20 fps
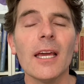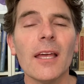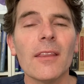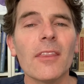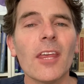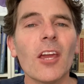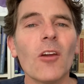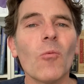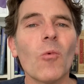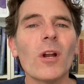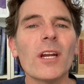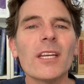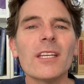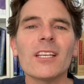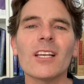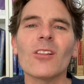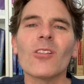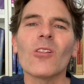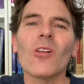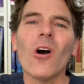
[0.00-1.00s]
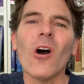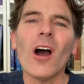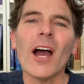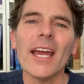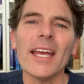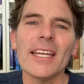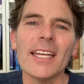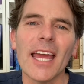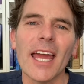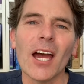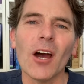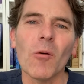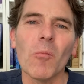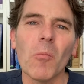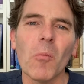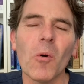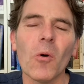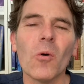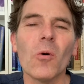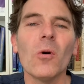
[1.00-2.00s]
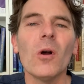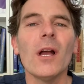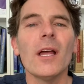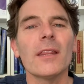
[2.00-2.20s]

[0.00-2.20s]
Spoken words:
they're wanting to lie down more